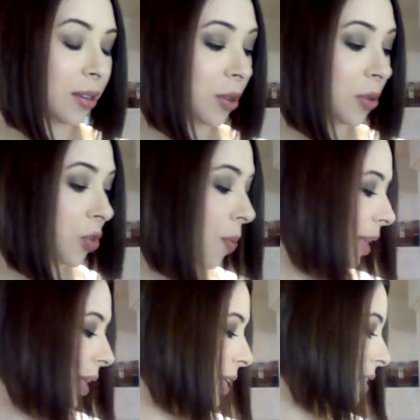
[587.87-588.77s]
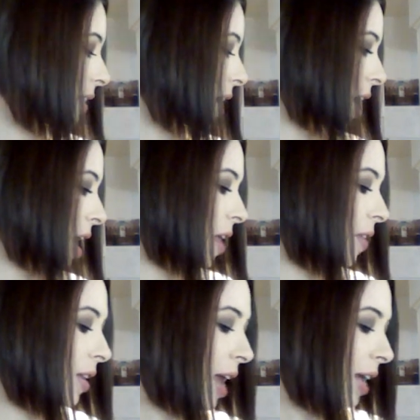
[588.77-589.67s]
Those are on my list.
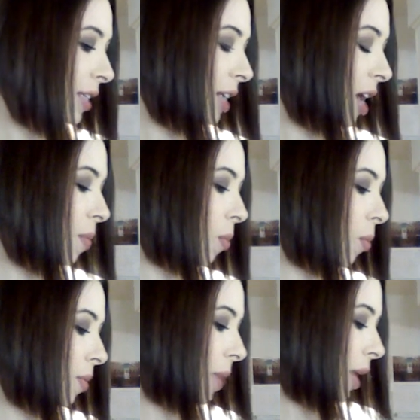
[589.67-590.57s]
Next up would